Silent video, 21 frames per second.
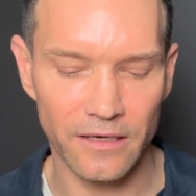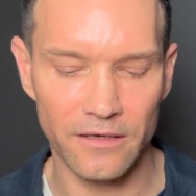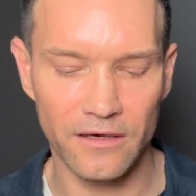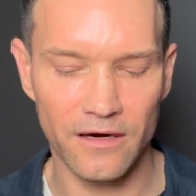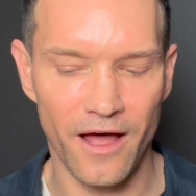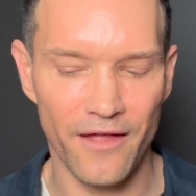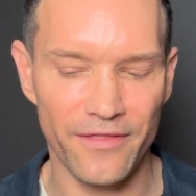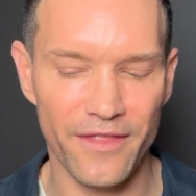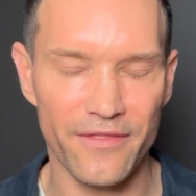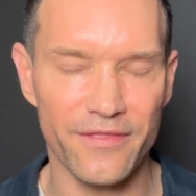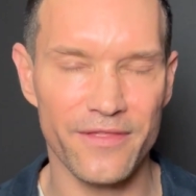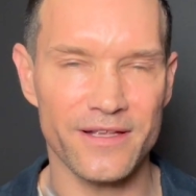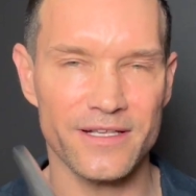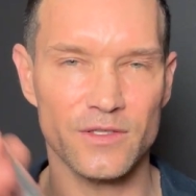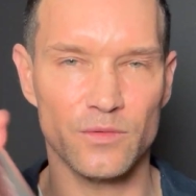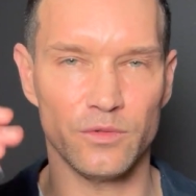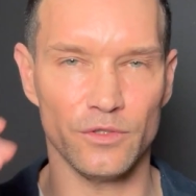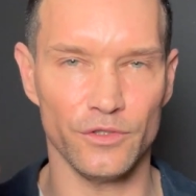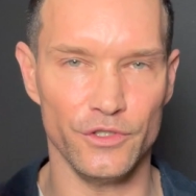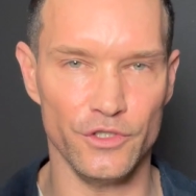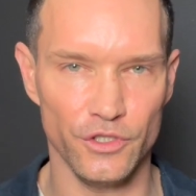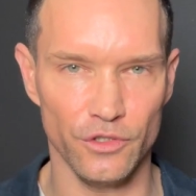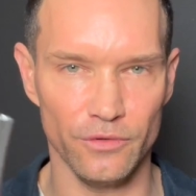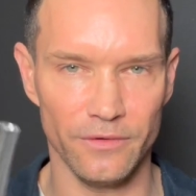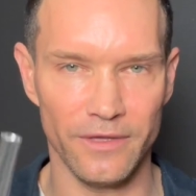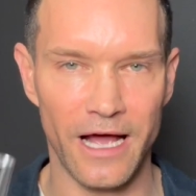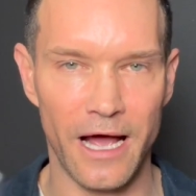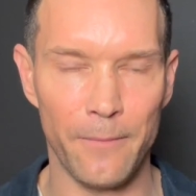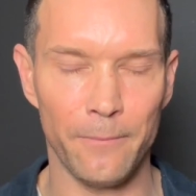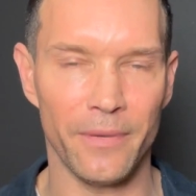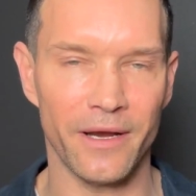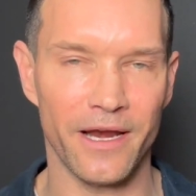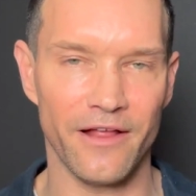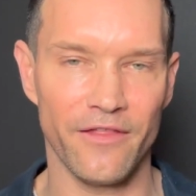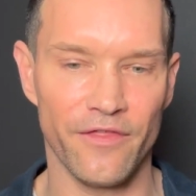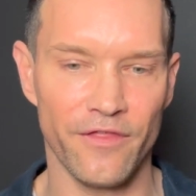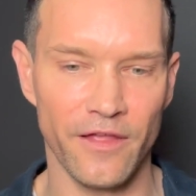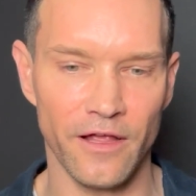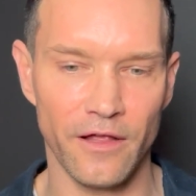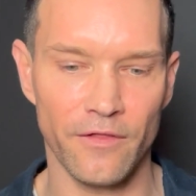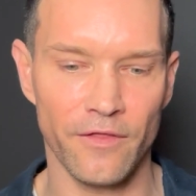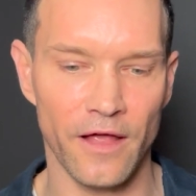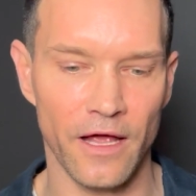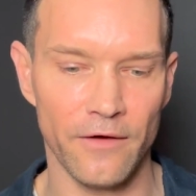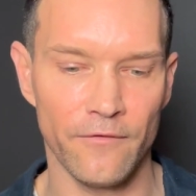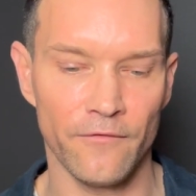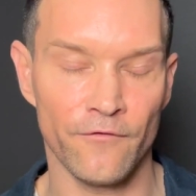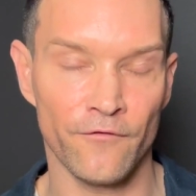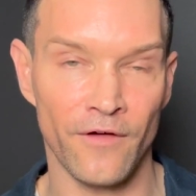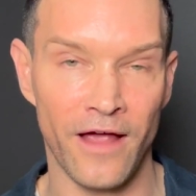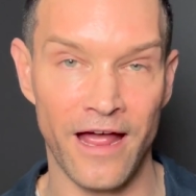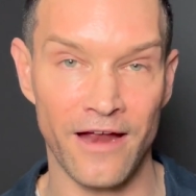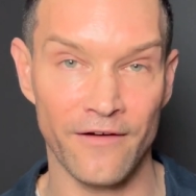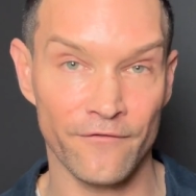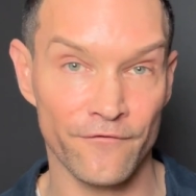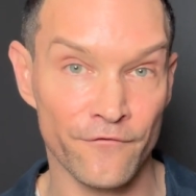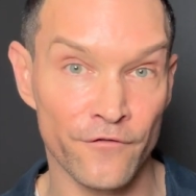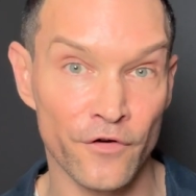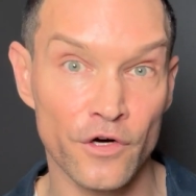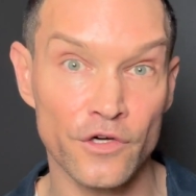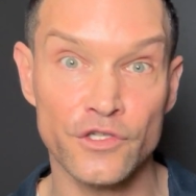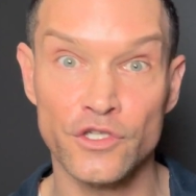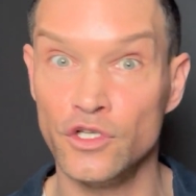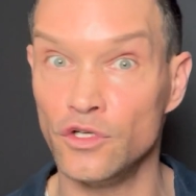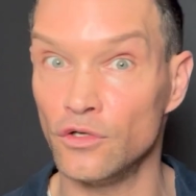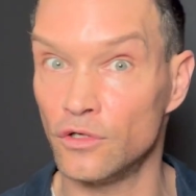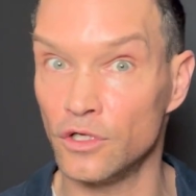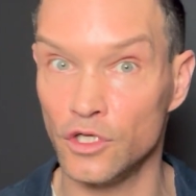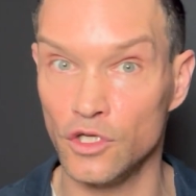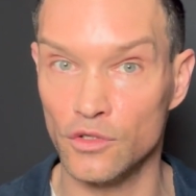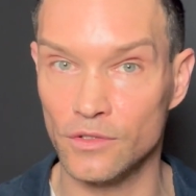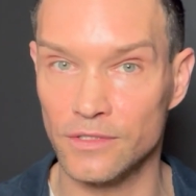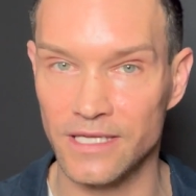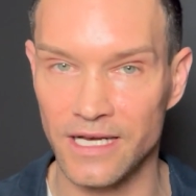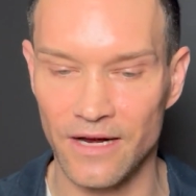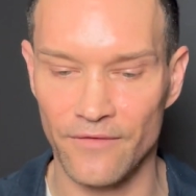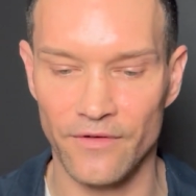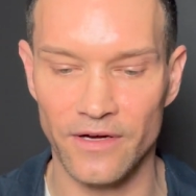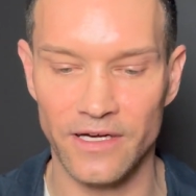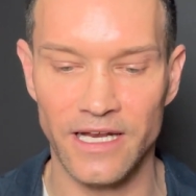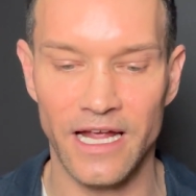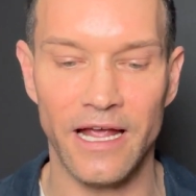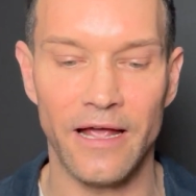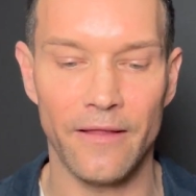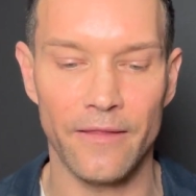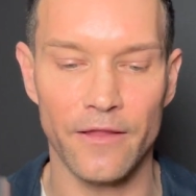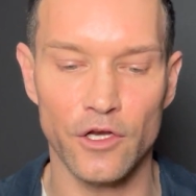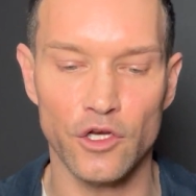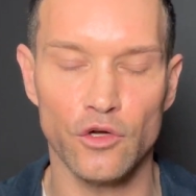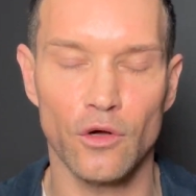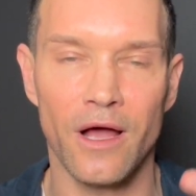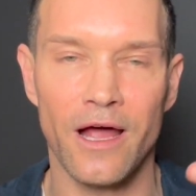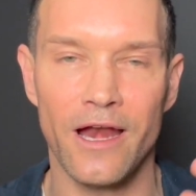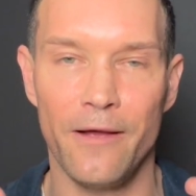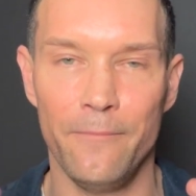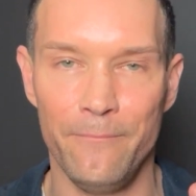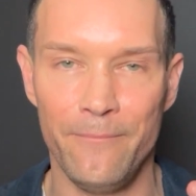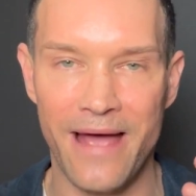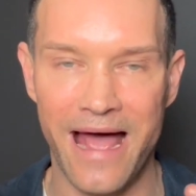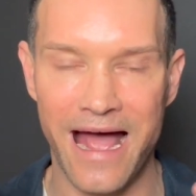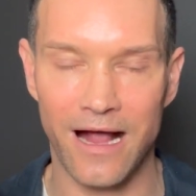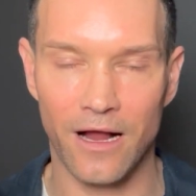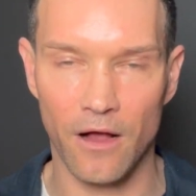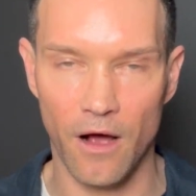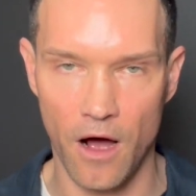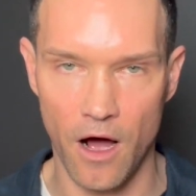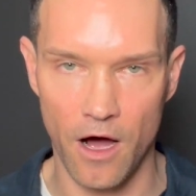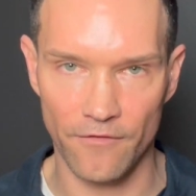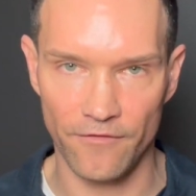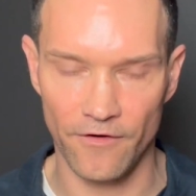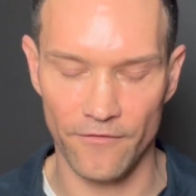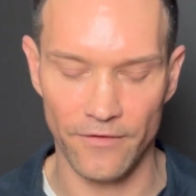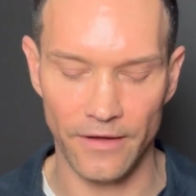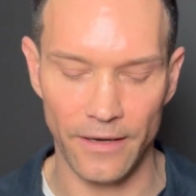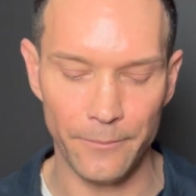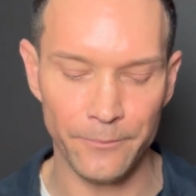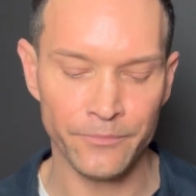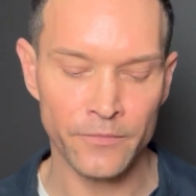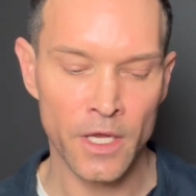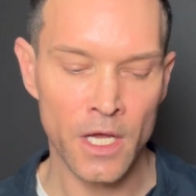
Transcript: Not that this will do that, but I think that at first you could use it every day and then you kind of back off of it.